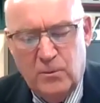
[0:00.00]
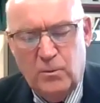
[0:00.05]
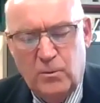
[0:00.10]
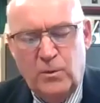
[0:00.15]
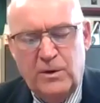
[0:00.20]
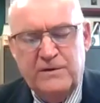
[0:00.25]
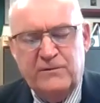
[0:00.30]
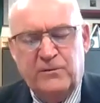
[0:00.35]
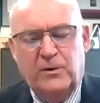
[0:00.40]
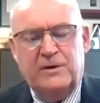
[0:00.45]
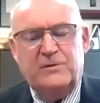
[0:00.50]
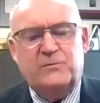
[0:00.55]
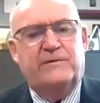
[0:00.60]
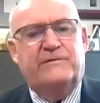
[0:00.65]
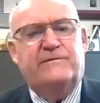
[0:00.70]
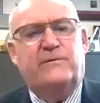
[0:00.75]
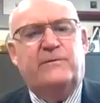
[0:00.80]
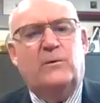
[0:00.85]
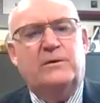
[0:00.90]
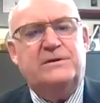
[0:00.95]
We have worked
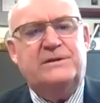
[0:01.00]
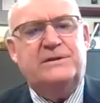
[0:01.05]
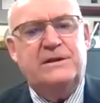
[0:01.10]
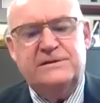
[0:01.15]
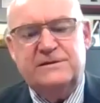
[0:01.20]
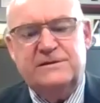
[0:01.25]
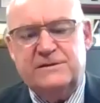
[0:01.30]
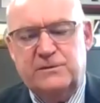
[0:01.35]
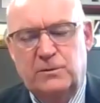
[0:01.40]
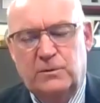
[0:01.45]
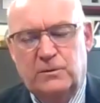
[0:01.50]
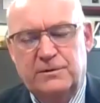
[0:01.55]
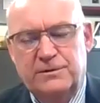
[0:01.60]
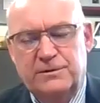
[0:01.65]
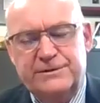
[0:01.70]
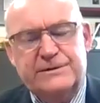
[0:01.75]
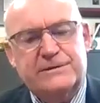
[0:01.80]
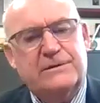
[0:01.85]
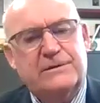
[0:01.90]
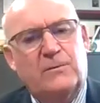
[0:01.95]
with 14
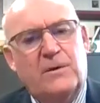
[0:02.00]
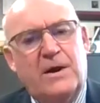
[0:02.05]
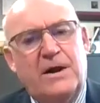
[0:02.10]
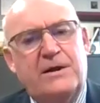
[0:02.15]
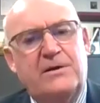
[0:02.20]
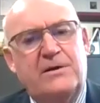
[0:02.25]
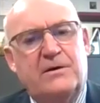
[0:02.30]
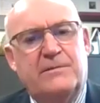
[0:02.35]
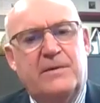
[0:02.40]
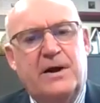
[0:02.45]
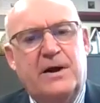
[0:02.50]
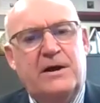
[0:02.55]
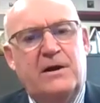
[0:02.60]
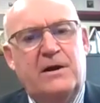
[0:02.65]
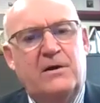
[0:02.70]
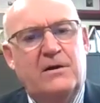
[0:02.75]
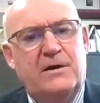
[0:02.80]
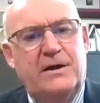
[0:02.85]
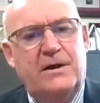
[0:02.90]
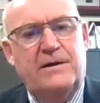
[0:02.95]
schools right here in my
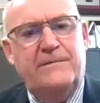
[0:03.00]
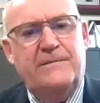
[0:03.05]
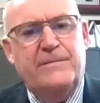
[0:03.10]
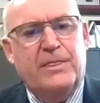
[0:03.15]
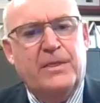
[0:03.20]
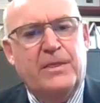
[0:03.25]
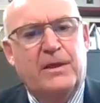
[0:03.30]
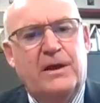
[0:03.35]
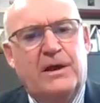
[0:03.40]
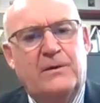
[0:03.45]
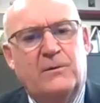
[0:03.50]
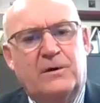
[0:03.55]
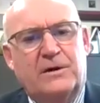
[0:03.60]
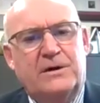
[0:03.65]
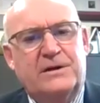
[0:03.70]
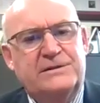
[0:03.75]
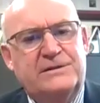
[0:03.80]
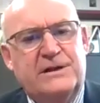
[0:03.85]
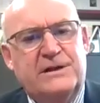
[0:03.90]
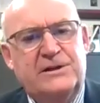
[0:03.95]
area and
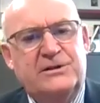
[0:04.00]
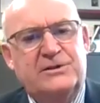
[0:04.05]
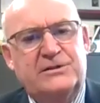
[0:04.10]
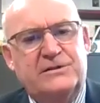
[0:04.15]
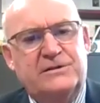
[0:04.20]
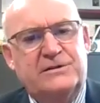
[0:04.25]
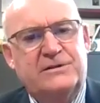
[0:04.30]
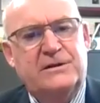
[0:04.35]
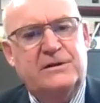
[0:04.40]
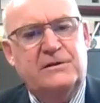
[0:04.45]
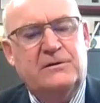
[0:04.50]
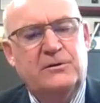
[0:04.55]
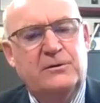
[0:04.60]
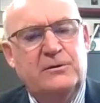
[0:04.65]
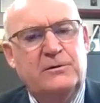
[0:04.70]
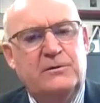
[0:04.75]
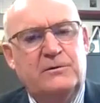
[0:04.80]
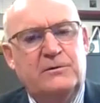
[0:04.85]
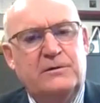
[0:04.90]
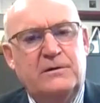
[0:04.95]
organizations to
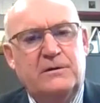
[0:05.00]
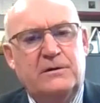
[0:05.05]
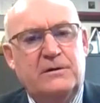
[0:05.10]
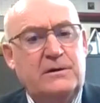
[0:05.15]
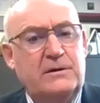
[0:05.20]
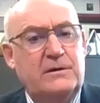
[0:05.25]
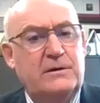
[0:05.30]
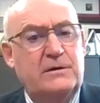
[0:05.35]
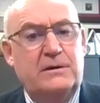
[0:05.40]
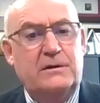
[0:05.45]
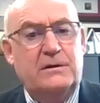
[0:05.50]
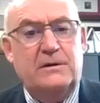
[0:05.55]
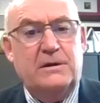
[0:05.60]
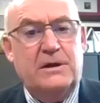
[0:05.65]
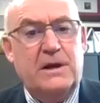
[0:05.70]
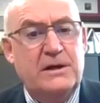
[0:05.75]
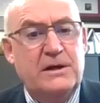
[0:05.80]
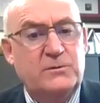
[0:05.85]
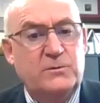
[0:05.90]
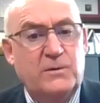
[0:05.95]
include
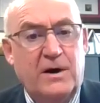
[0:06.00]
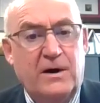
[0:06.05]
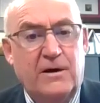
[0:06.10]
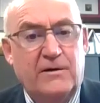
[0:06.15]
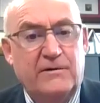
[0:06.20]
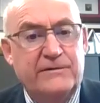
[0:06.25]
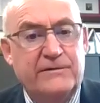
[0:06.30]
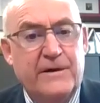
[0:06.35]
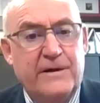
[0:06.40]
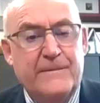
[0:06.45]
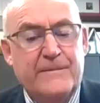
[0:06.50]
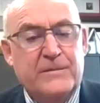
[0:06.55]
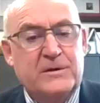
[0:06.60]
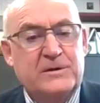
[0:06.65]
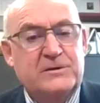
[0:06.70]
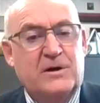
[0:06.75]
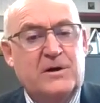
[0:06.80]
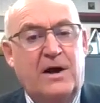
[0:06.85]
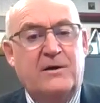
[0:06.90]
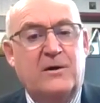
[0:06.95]
K-12.
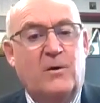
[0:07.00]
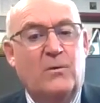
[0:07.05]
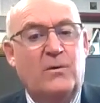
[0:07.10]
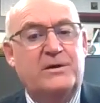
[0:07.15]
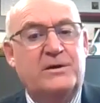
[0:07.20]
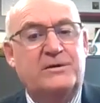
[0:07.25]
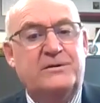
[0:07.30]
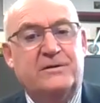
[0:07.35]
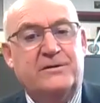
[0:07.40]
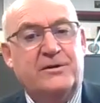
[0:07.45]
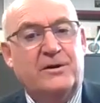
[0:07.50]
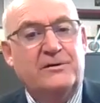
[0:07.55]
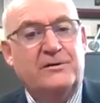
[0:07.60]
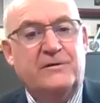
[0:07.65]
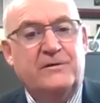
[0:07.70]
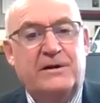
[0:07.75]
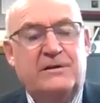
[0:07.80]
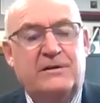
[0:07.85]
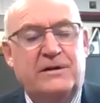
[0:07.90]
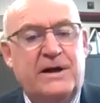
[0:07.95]
So I go into 3rd
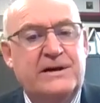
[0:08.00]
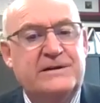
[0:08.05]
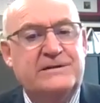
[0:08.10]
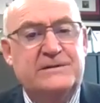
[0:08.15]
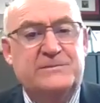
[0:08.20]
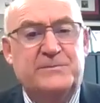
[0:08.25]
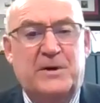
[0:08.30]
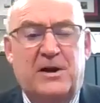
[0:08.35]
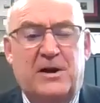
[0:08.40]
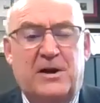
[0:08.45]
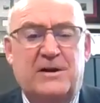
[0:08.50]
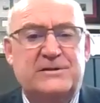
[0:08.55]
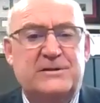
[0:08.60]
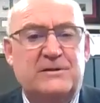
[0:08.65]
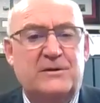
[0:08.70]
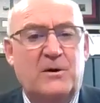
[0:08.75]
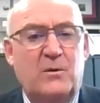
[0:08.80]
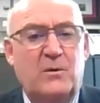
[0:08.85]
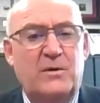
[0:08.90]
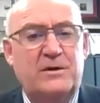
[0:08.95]
grade classes, but I
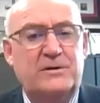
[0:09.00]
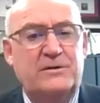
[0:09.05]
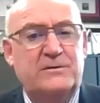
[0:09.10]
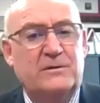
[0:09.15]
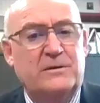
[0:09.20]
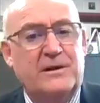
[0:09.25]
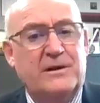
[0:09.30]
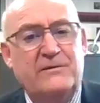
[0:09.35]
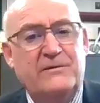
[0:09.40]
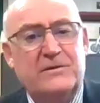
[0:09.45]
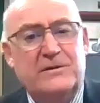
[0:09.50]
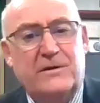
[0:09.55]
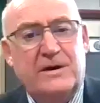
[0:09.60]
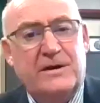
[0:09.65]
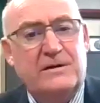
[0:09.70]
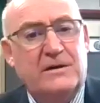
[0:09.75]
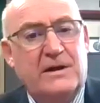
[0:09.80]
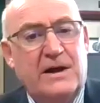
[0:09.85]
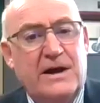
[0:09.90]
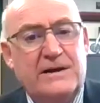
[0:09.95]
also go into 11th
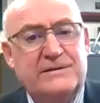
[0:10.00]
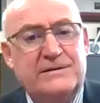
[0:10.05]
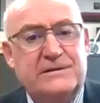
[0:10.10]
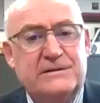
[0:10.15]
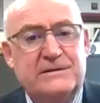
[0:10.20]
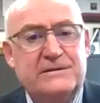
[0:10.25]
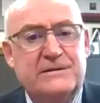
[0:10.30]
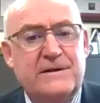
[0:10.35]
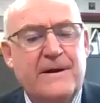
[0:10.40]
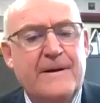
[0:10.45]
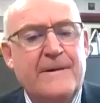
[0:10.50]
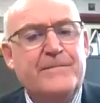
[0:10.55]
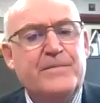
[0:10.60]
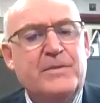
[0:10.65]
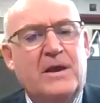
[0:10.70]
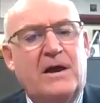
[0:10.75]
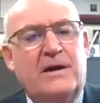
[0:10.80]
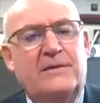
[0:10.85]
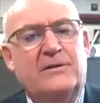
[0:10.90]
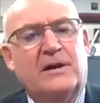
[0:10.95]
grade classes.
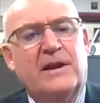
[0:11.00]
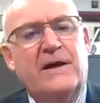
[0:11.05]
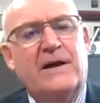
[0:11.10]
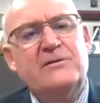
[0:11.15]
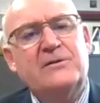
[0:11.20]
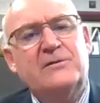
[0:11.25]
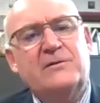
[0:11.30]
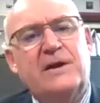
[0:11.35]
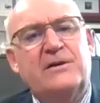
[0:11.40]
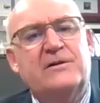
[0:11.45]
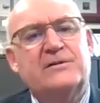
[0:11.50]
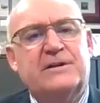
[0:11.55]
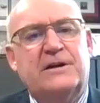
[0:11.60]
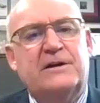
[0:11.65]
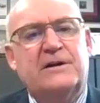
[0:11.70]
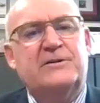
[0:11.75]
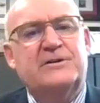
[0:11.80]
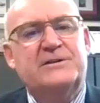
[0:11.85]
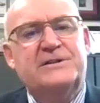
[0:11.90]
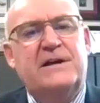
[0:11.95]
And the 11th graders
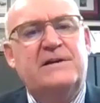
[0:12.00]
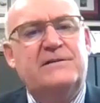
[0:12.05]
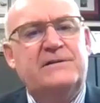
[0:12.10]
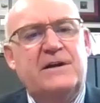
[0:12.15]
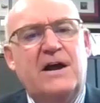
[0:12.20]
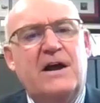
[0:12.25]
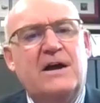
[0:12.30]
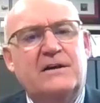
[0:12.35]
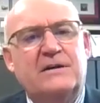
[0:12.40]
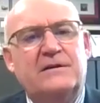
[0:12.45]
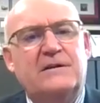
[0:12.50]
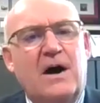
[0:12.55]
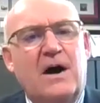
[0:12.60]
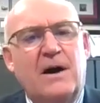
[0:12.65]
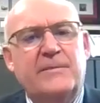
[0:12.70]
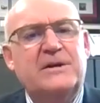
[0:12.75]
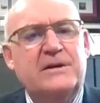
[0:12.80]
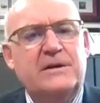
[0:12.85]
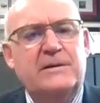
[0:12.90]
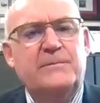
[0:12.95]
understand the
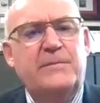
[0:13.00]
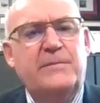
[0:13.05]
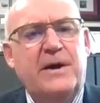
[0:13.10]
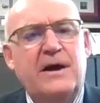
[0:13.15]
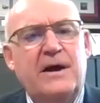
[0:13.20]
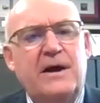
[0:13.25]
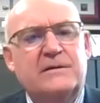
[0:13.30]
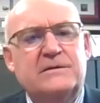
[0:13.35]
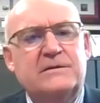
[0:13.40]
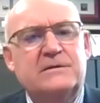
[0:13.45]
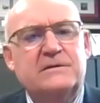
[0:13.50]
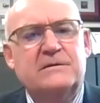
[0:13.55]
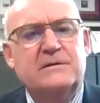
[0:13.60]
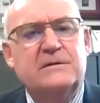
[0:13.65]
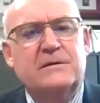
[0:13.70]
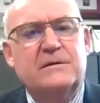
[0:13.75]
economic impact,